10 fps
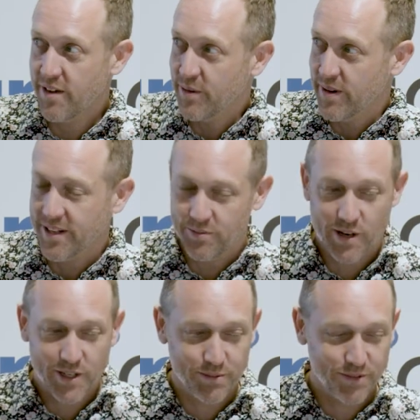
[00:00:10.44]
everyone, and
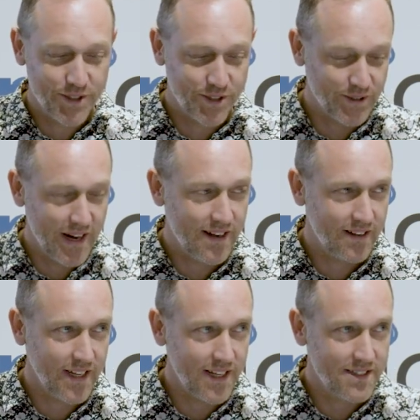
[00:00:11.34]
welcome to
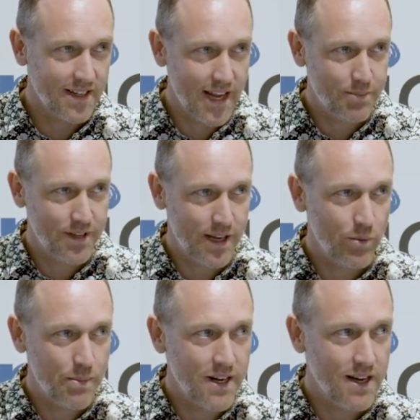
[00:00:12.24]
our Insight
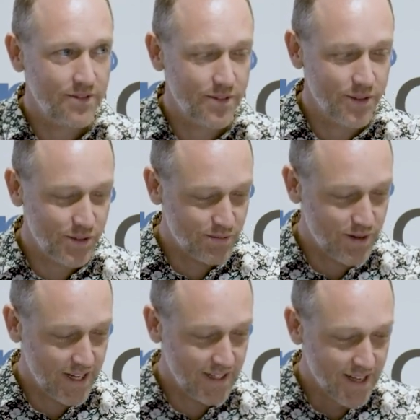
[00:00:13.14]
APSAD webinar for this
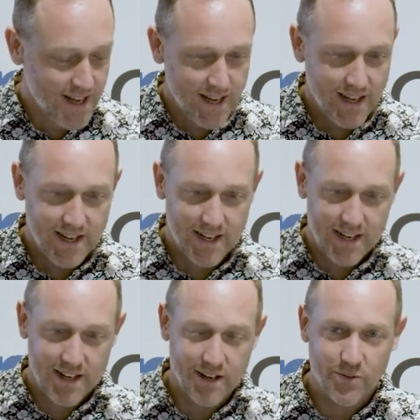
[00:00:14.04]
morning.
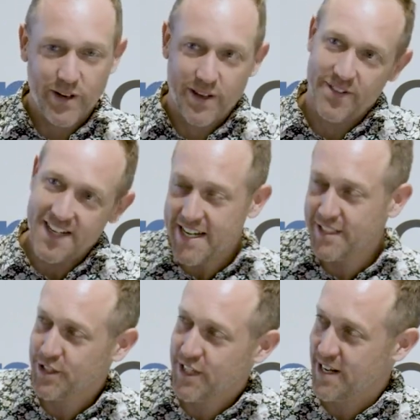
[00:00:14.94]
Uh, we have an
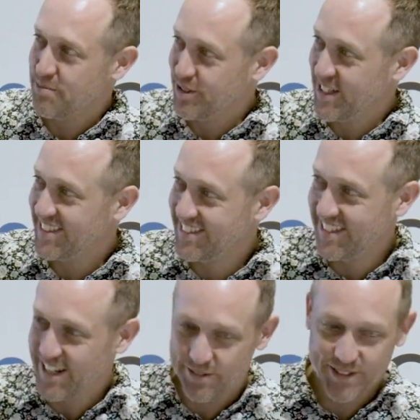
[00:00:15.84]
interstate presenter
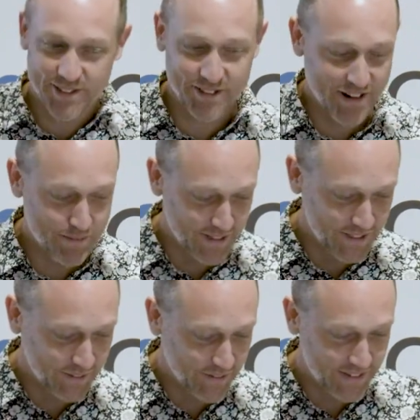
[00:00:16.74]
today, which is a great
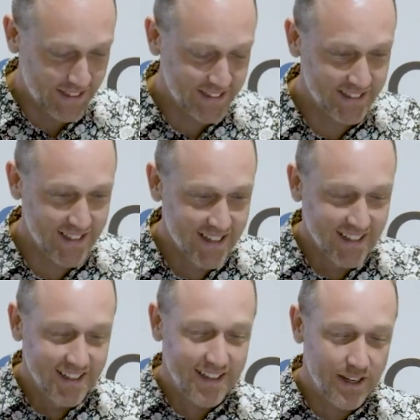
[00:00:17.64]
pleasure for us.
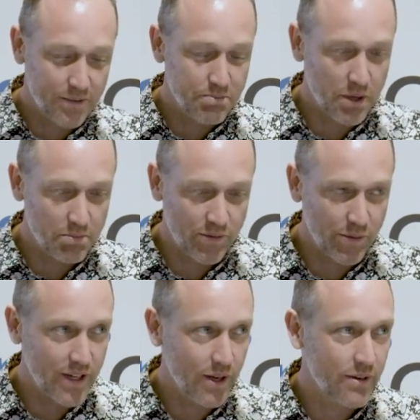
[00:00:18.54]
Uh, but
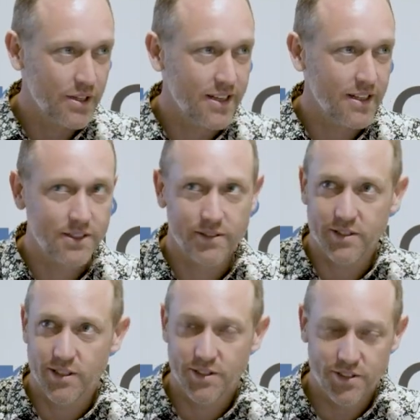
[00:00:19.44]
before we go on, I'd like to
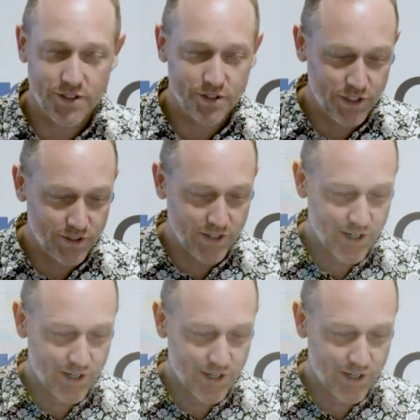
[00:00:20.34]
acknowledge the traditional